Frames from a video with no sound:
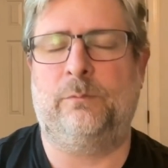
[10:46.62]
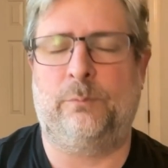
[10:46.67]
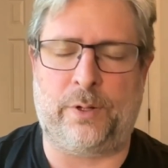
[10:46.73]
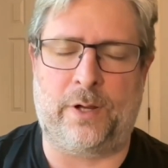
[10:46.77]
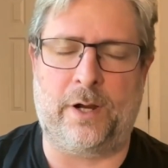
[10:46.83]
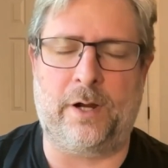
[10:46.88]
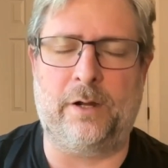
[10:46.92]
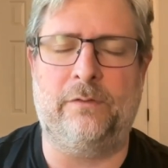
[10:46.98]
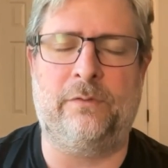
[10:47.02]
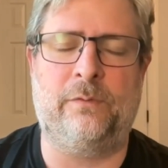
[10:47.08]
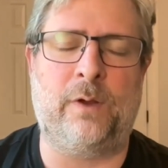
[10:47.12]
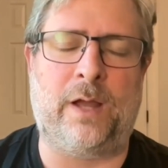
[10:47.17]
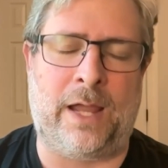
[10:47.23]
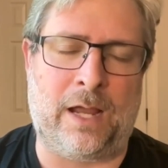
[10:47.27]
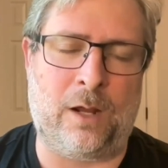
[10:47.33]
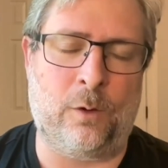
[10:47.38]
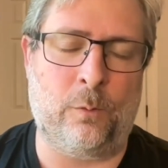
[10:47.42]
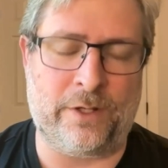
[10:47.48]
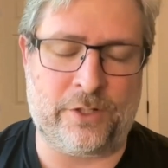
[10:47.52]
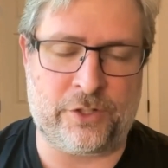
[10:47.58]
part of
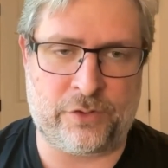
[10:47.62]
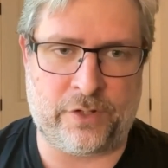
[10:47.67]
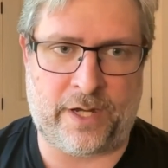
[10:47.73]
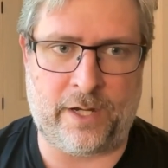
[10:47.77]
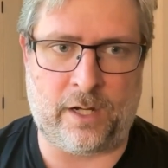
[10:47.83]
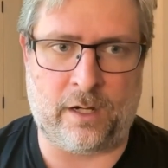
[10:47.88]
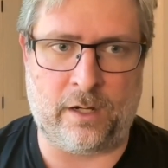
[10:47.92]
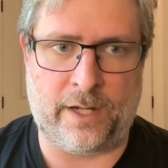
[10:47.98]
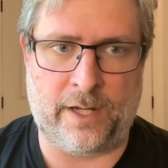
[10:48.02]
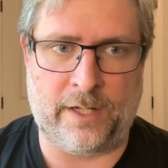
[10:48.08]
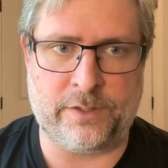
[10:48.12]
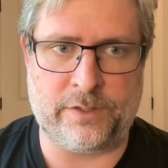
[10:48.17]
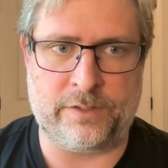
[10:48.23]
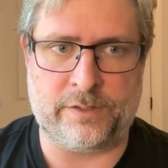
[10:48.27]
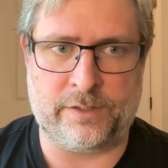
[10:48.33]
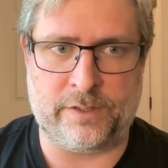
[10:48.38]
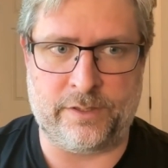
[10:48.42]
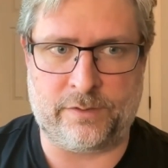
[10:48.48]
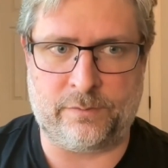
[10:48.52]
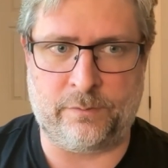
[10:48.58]
how we train our
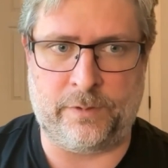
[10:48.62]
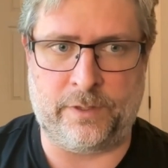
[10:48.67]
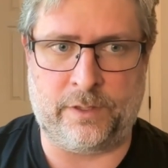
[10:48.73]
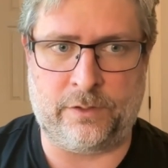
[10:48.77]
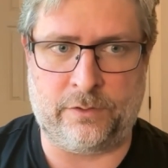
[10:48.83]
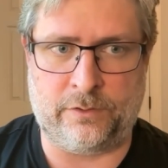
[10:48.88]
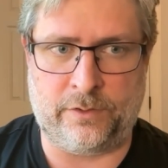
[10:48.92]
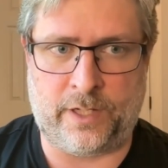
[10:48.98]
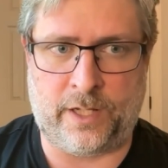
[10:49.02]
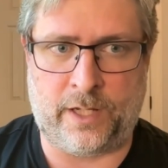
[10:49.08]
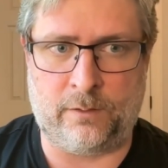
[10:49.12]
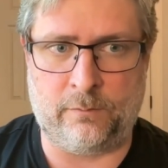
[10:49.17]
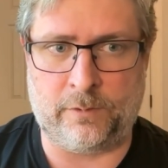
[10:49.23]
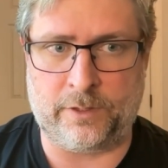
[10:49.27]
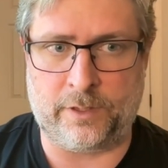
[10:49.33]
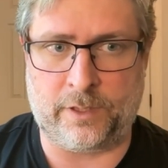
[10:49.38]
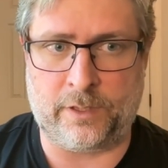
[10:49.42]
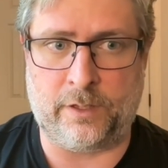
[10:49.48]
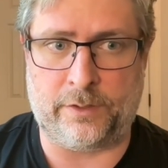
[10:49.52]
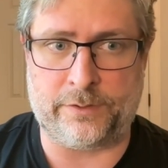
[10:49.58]
agents is we create
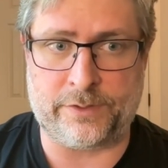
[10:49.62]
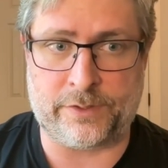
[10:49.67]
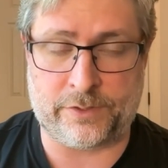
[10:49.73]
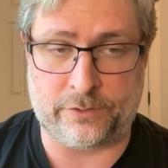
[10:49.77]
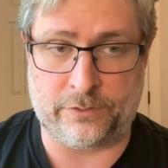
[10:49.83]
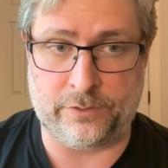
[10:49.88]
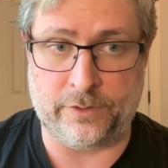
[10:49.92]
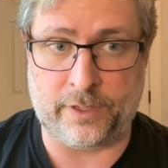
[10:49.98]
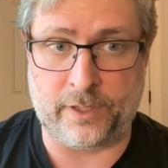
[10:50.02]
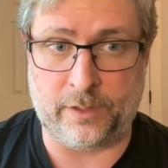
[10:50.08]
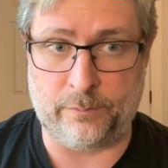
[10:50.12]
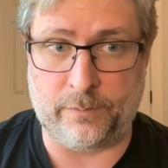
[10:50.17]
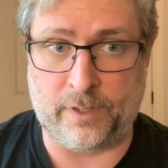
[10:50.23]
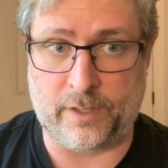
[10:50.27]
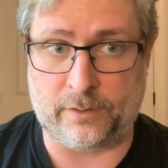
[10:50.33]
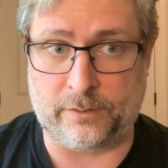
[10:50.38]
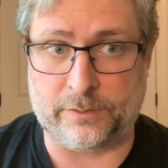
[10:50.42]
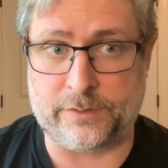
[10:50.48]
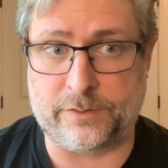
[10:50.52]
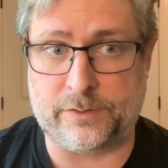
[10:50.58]
what are called surrogate
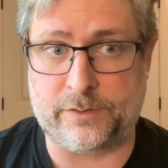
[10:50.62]
models.